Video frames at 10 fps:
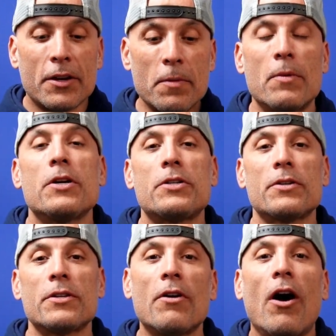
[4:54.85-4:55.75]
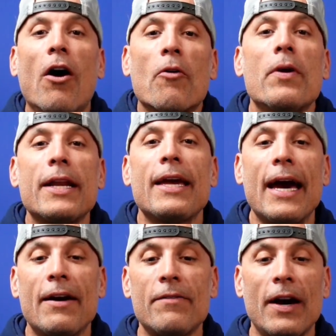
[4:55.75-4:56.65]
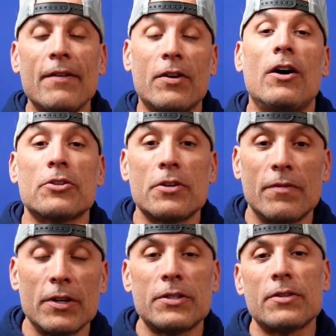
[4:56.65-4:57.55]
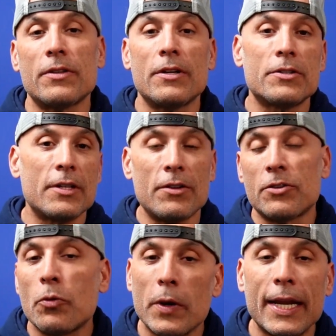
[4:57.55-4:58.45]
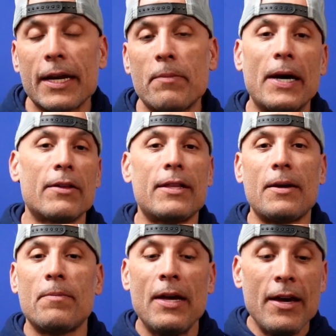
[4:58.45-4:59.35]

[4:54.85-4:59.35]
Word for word: commercials are already have have controversial. There's they're tweeting about them.